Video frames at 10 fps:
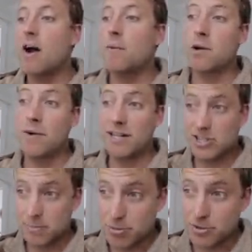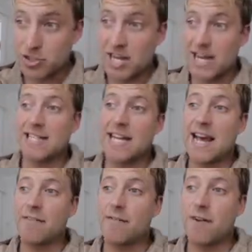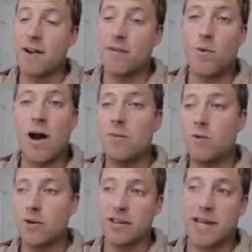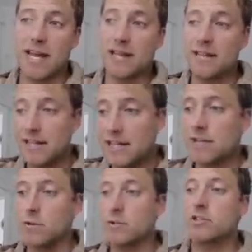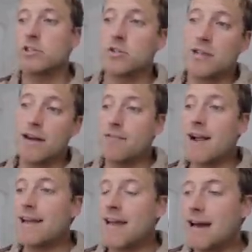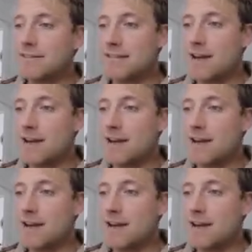I want to actually project out in front of the whitewater there in order to do that roundhouse.